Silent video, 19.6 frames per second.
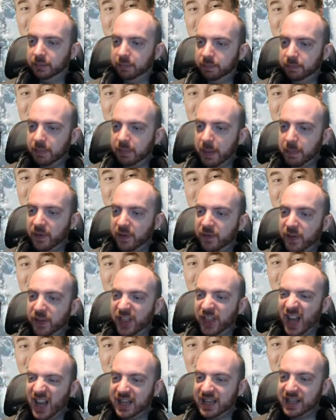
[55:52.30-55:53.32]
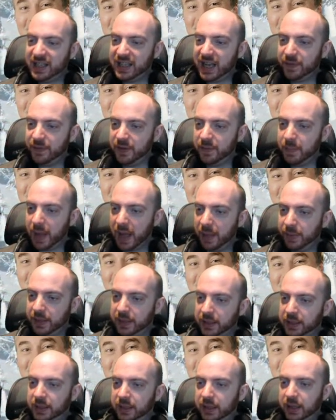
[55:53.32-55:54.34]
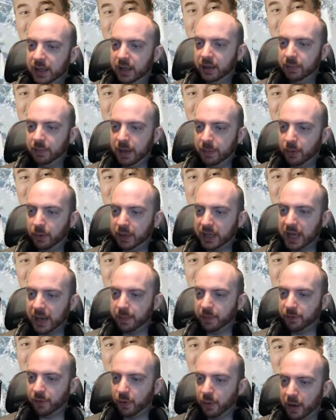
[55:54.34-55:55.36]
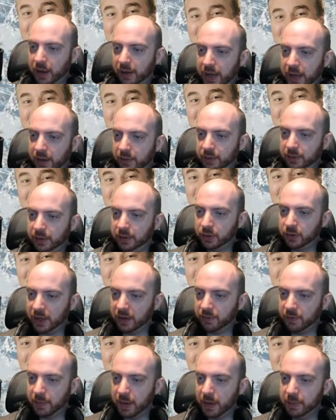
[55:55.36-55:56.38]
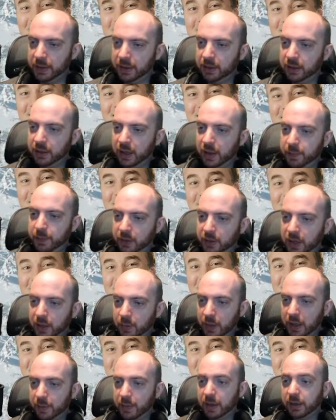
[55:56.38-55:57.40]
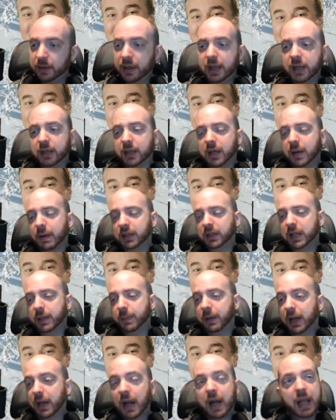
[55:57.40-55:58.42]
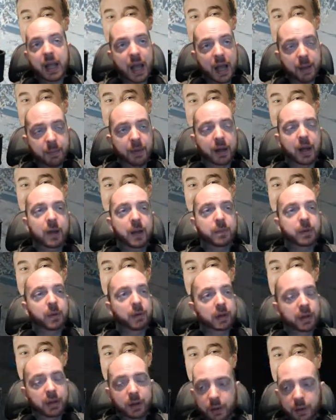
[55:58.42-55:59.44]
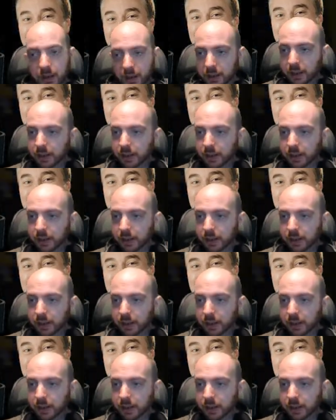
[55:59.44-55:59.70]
Member for 37 months. Been a board gamer for a while now. Enjoyed every moment. Hope you're doing well, mate. Thank you so much, J-Bird. I am. I hope you are doing well.